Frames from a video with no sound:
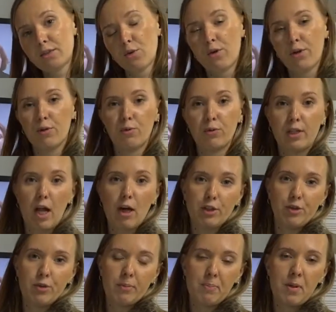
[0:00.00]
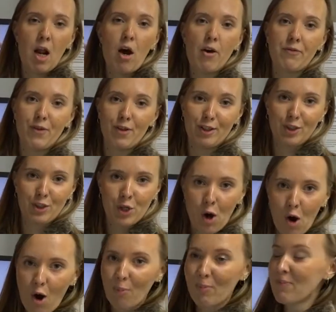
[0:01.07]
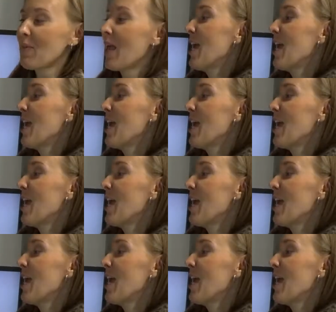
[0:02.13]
or you would like to apply for a job,